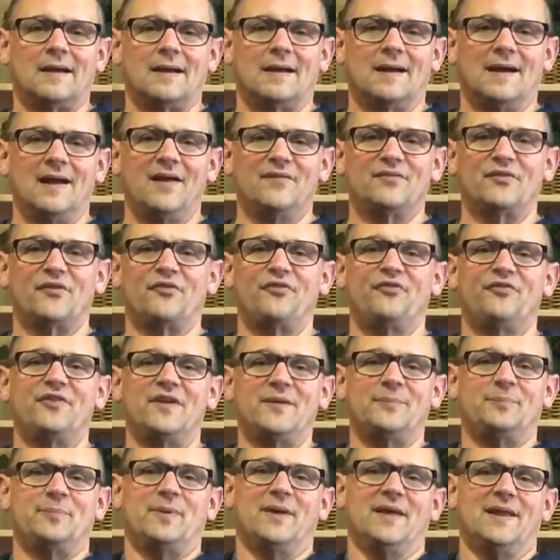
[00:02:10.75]
I have a
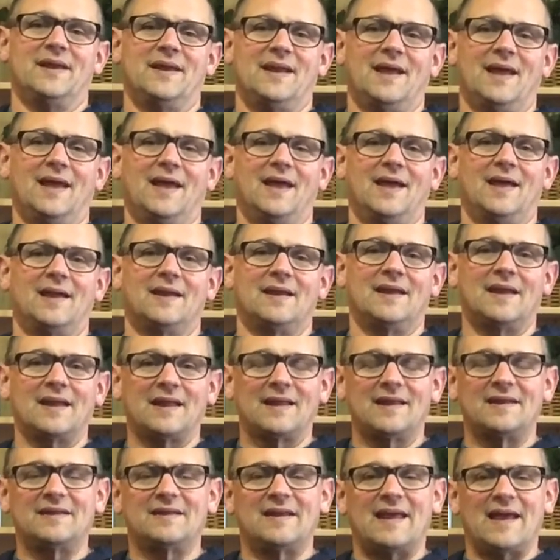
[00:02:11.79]
Fitbit, and it